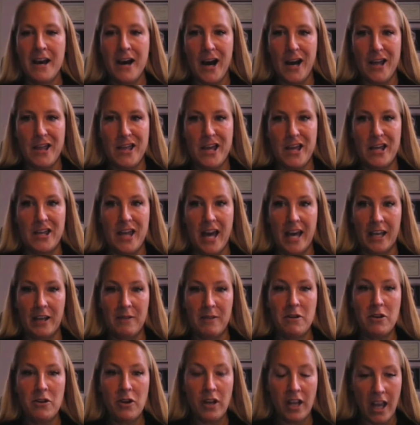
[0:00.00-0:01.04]
I think that
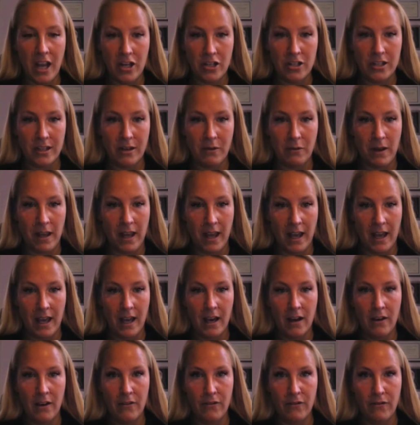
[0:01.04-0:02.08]
communication that we
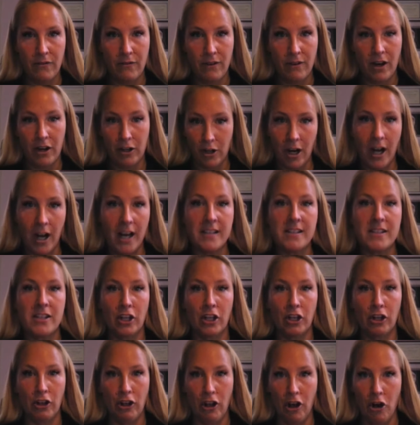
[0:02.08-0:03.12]
have across
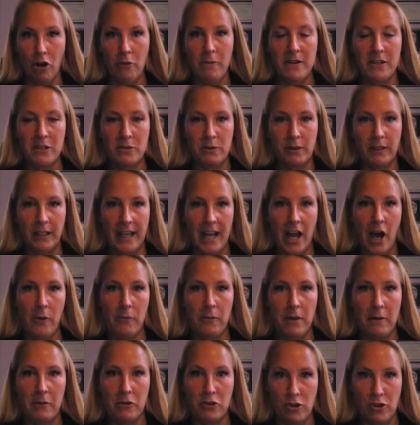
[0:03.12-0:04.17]
the globe is really
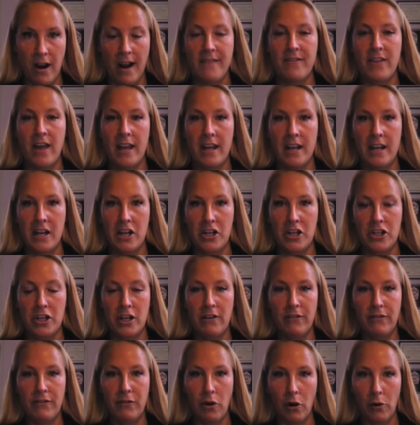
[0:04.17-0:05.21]
helping drive that
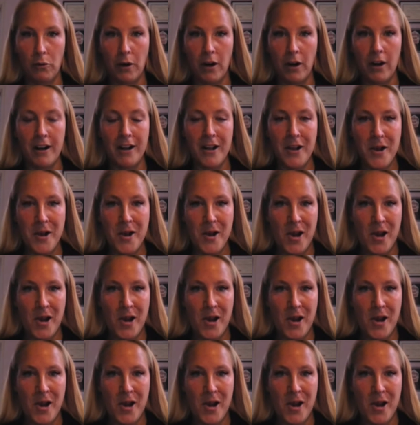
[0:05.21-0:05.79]
initiative forward.